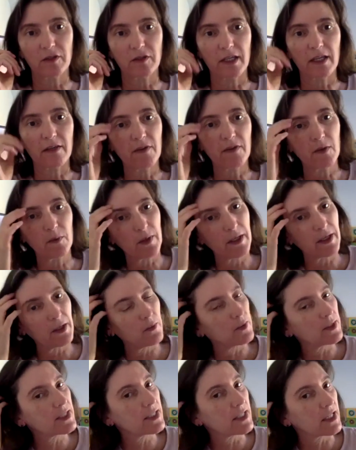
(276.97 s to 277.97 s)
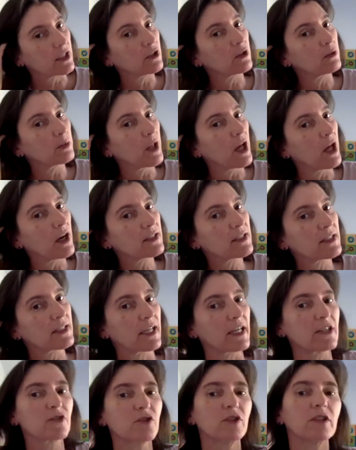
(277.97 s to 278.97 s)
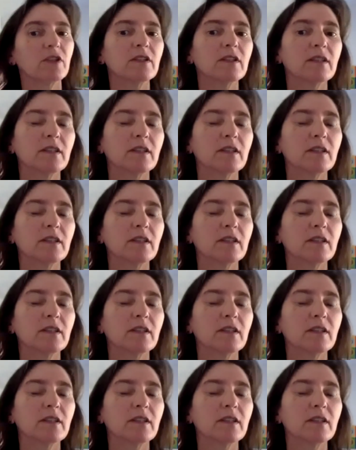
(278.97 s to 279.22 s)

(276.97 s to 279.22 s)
even when it was single block schedule.